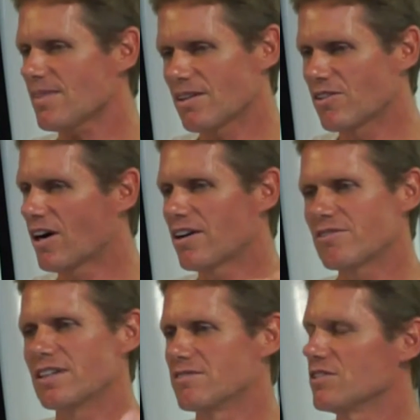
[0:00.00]
your heart
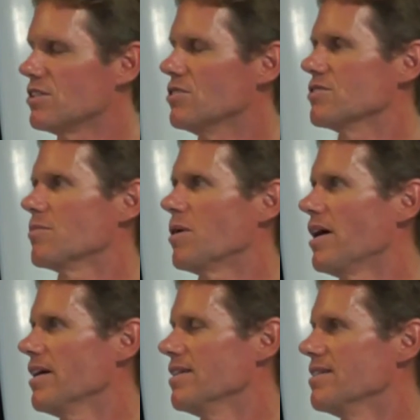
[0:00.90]
rate really goes up
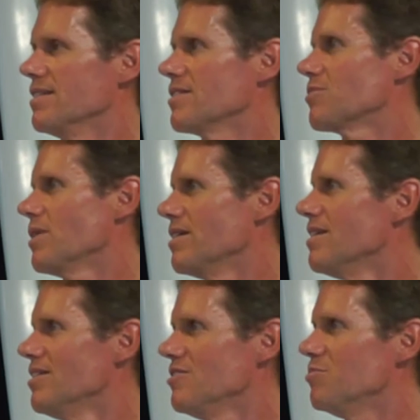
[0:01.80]
high, and that's why
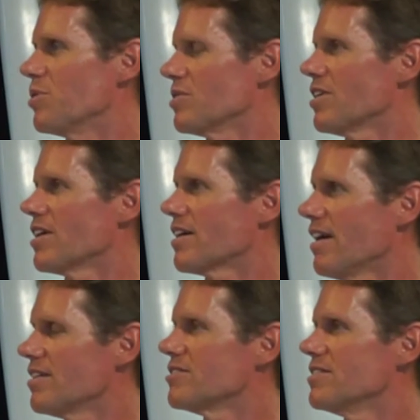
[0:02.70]
you burn a lot of
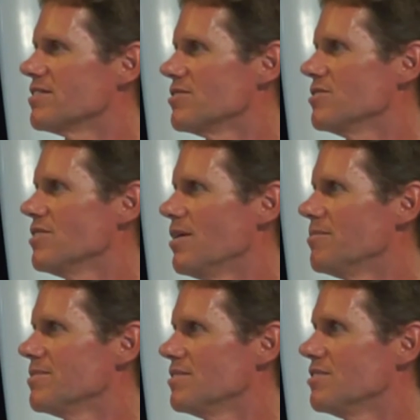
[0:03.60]
calories.
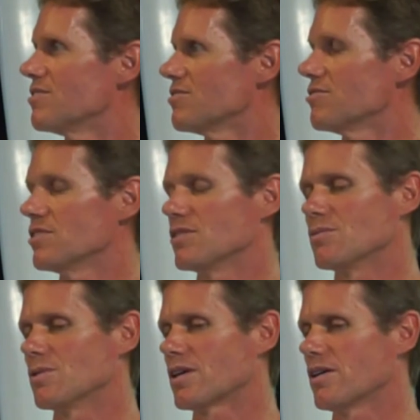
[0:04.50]
It's a really good
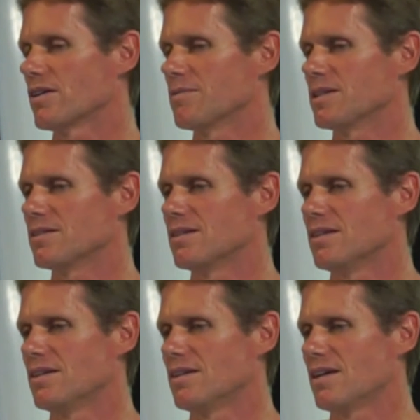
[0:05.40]
workout. I mean,
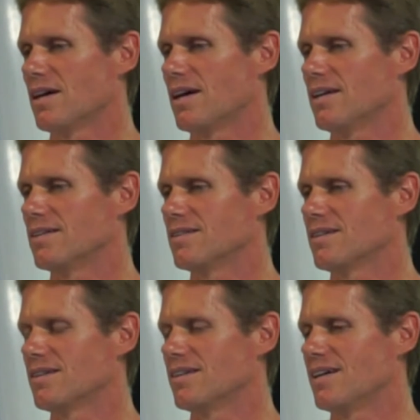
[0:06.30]

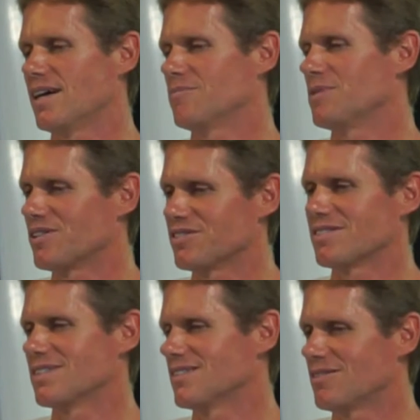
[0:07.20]
and because
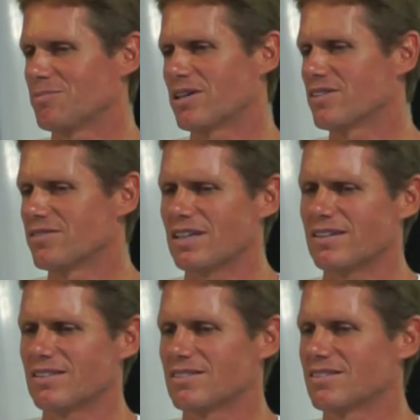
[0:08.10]
part of it I
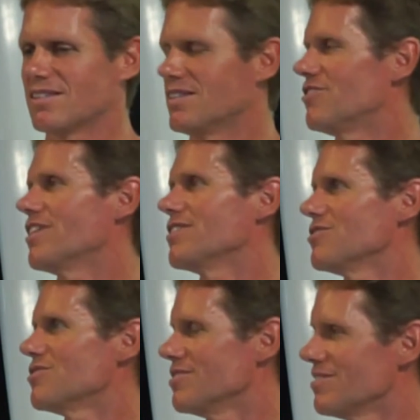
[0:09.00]
think is the
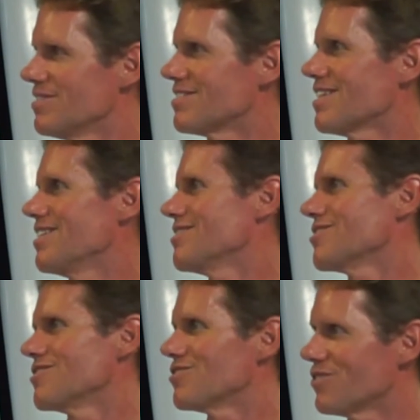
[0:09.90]
adrenaline too. It's exciting
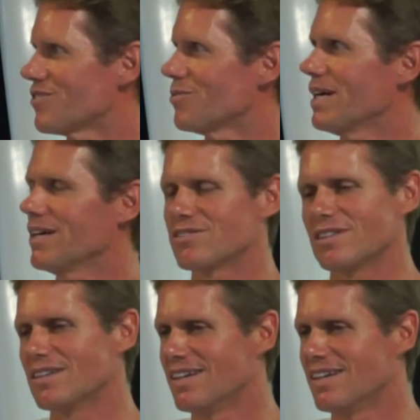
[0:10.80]
to surf the waves and